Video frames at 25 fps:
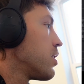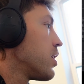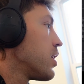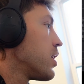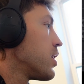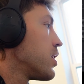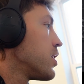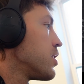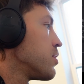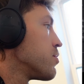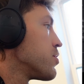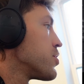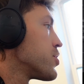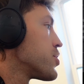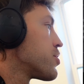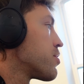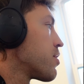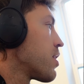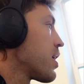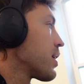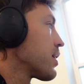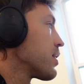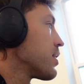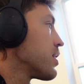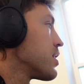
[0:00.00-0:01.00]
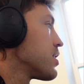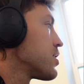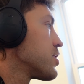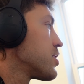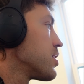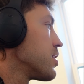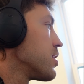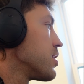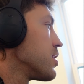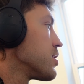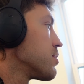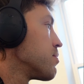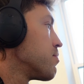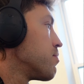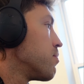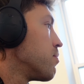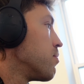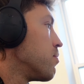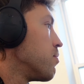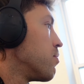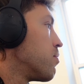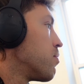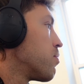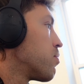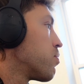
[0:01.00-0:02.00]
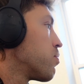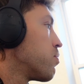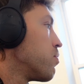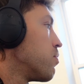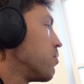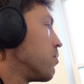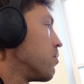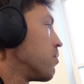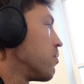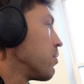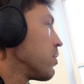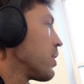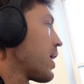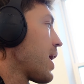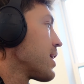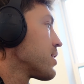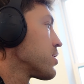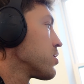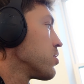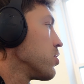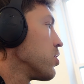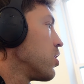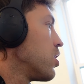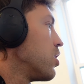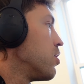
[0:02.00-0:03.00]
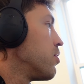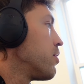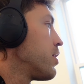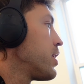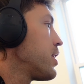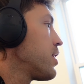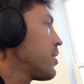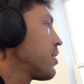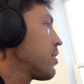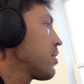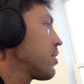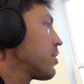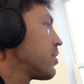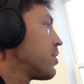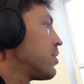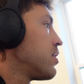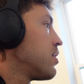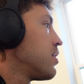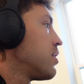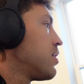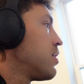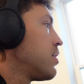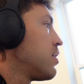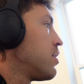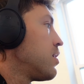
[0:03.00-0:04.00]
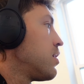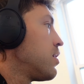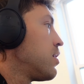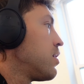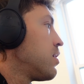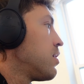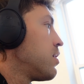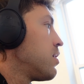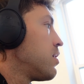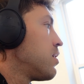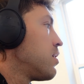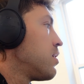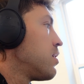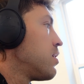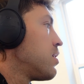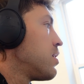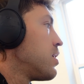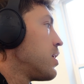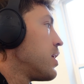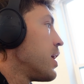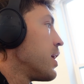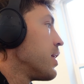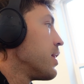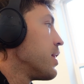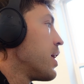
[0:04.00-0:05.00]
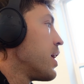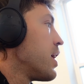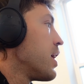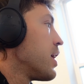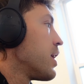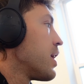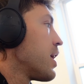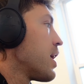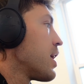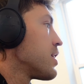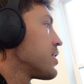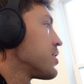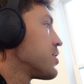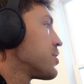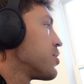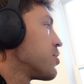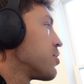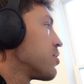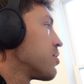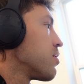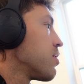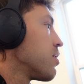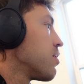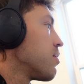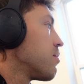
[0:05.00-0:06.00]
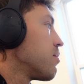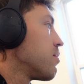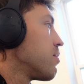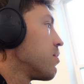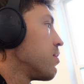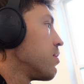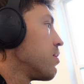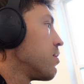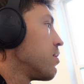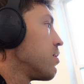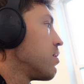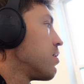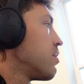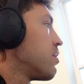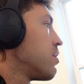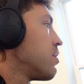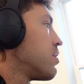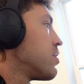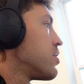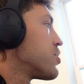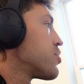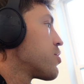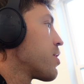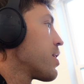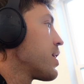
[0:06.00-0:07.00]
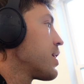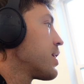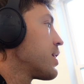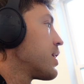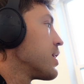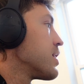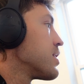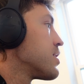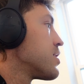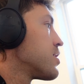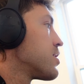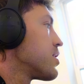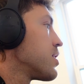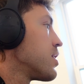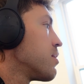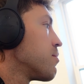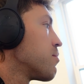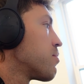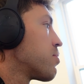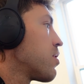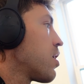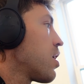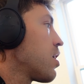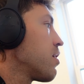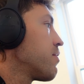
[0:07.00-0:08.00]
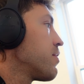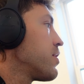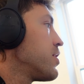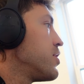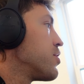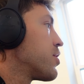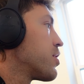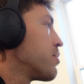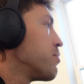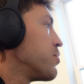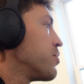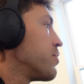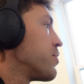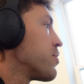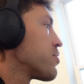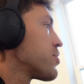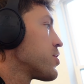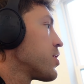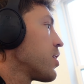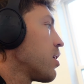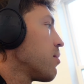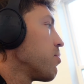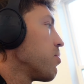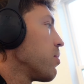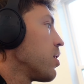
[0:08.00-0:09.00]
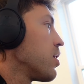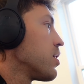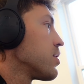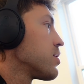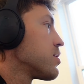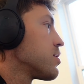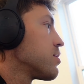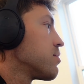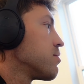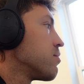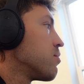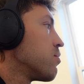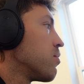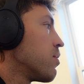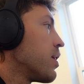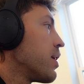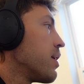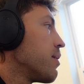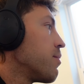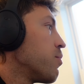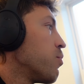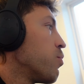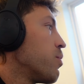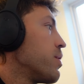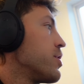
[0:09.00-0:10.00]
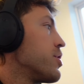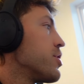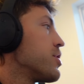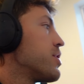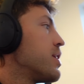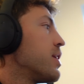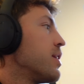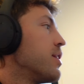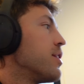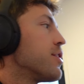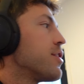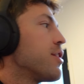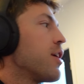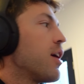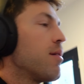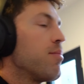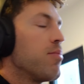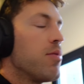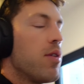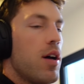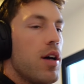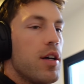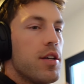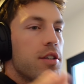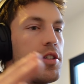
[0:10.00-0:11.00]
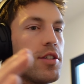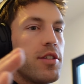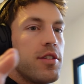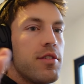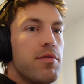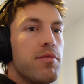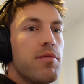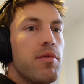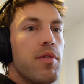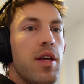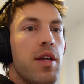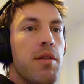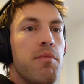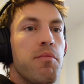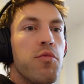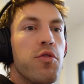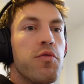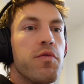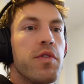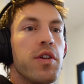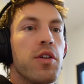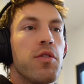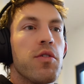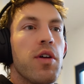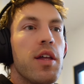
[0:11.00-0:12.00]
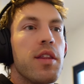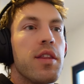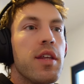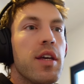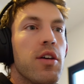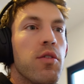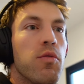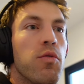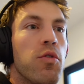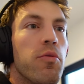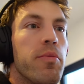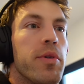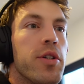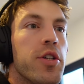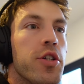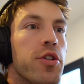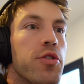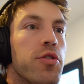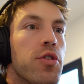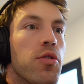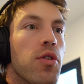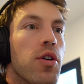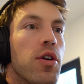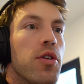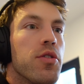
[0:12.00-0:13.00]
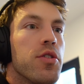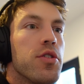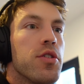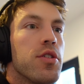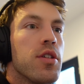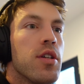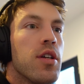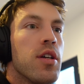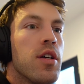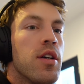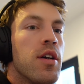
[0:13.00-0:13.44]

then you just drag this to this last low here. And then as your trade gets in profit, you can move your stop loss, right? We just did the stop loss and moved it, I think, a little bit too close